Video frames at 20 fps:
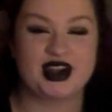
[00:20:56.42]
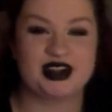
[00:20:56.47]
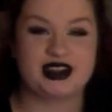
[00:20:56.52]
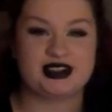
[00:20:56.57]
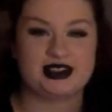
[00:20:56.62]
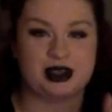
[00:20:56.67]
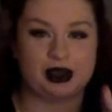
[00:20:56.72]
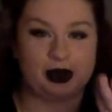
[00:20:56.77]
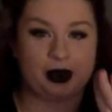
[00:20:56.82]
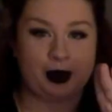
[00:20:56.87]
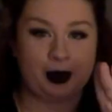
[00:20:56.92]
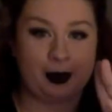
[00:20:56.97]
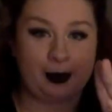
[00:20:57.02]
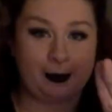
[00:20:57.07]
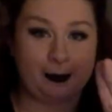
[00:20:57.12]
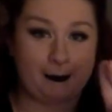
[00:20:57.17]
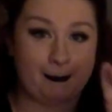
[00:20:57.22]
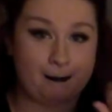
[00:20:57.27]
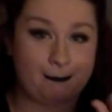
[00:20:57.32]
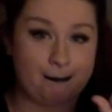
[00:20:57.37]
So,
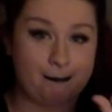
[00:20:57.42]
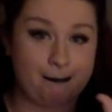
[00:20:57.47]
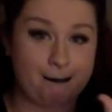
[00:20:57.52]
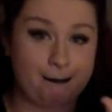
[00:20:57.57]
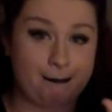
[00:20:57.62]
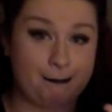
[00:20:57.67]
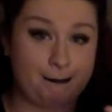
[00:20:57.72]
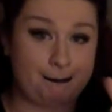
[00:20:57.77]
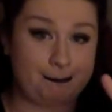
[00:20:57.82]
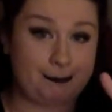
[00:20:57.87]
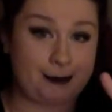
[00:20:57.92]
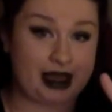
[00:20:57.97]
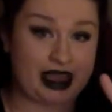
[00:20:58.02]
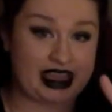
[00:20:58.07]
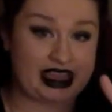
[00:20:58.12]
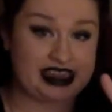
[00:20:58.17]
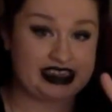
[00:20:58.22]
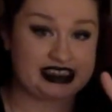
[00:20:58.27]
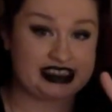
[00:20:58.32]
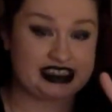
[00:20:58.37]

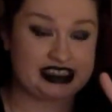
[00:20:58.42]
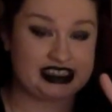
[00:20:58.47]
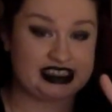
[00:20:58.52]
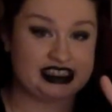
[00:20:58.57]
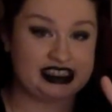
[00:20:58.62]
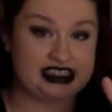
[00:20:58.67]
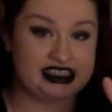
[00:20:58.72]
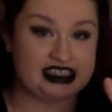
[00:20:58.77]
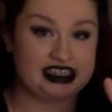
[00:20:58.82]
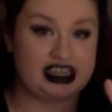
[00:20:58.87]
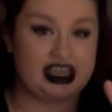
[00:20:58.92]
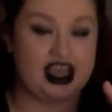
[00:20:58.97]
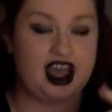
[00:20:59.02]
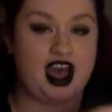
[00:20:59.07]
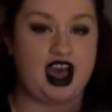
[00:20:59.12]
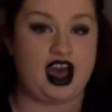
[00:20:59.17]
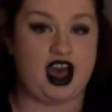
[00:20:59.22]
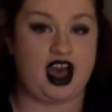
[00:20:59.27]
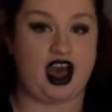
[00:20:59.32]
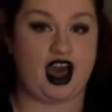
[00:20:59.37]
bait,
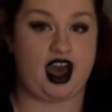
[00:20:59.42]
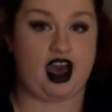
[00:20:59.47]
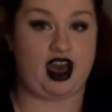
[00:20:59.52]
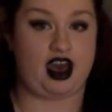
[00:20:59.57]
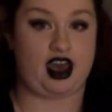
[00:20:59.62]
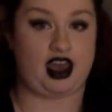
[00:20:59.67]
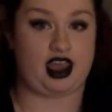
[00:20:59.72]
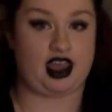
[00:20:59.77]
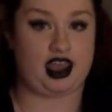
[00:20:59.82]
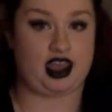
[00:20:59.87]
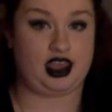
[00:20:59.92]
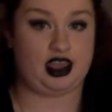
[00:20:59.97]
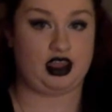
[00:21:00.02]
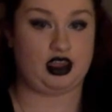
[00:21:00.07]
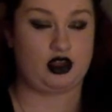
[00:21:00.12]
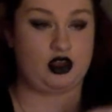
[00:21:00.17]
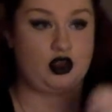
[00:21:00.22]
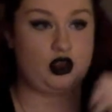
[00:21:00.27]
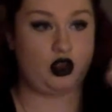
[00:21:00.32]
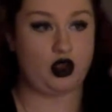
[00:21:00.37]
I
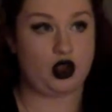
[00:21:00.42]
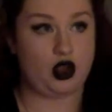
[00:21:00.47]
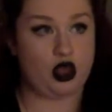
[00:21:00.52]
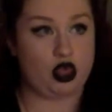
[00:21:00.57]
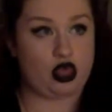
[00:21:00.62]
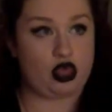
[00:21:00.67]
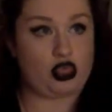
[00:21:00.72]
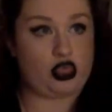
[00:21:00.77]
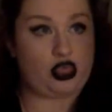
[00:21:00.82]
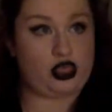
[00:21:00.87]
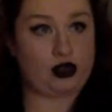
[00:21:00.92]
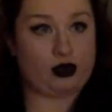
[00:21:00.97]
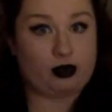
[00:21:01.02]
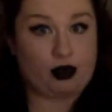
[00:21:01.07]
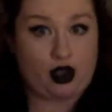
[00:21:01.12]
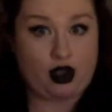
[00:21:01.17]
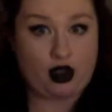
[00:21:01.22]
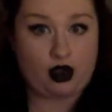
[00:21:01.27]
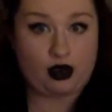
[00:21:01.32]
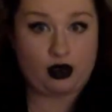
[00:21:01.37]

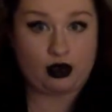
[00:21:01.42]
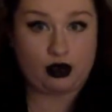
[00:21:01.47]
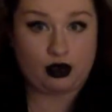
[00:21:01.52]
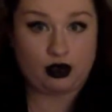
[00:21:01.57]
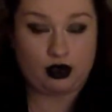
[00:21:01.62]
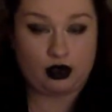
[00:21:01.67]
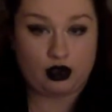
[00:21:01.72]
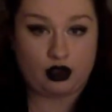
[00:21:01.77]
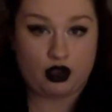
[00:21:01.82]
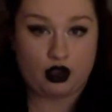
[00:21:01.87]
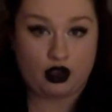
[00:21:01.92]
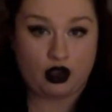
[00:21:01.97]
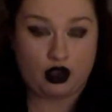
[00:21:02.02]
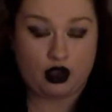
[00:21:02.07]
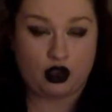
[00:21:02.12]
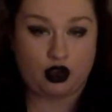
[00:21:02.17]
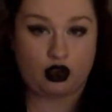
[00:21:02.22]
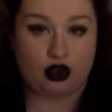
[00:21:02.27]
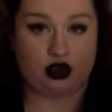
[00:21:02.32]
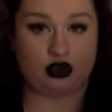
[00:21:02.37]
throw.
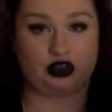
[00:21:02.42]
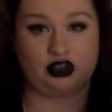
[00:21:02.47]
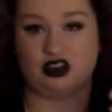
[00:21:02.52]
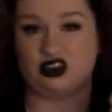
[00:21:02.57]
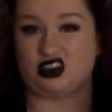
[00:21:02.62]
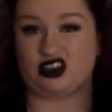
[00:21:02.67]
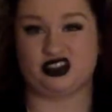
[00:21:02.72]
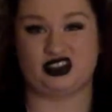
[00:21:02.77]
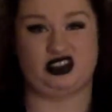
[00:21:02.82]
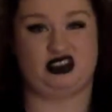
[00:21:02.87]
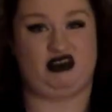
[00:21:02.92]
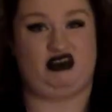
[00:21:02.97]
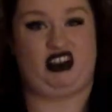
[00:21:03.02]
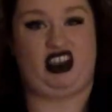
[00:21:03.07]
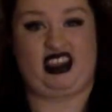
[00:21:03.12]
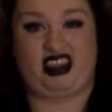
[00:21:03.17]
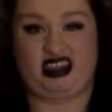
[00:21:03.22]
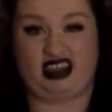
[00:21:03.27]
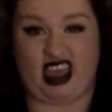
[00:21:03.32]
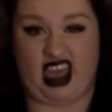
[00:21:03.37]
You can also do
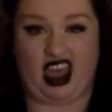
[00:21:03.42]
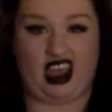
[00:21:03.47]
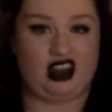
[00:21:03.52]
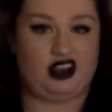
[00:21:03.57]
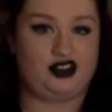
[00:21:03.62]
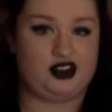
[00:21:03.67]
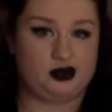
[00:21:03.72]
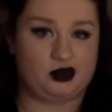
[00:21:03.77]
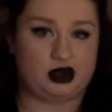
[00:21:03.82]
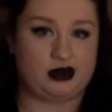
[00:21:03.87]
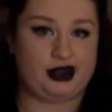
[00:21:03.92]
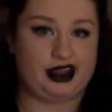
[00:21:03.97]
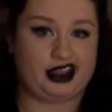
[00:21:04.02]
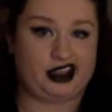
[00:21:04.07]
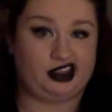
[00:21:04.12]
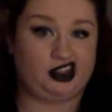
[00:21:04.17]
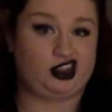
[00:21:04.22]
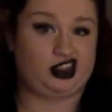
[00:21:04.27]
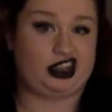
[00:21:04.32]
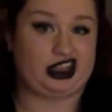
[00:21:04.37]
like that if you want to make
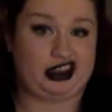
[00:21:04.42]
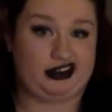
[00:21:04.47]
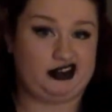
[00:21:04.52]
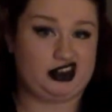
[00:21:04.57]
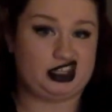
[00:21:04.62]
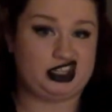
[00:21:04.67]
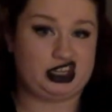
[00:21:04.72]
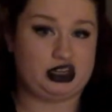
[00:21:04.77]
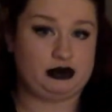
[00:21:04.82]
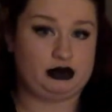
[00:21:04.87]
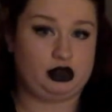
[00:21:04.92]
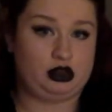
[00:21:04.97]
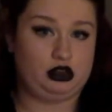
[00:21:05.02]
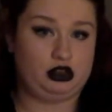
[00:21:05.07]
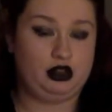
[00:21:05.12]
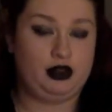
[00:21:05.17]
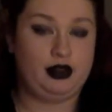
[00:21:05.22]
it look like a fishing pole.